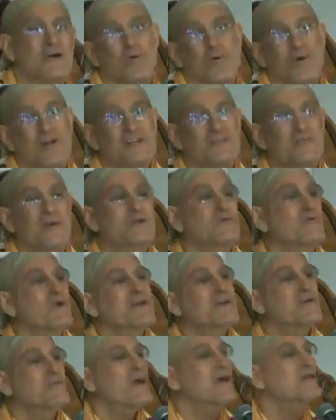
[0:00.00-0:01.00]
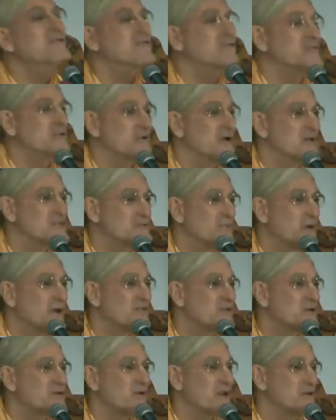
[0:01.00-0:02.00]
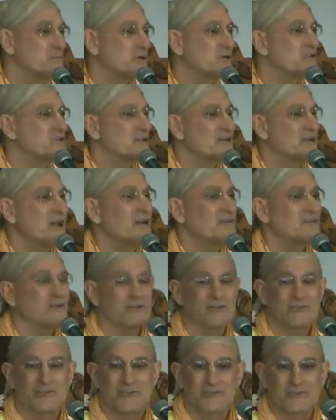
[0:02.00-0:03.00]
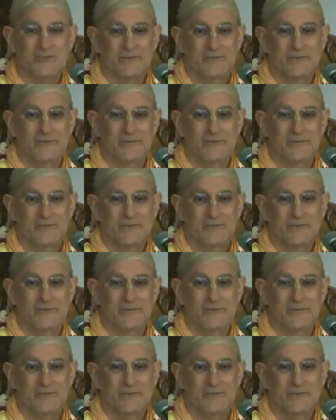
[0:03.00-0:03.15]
what has been recommended to us by the great personalities.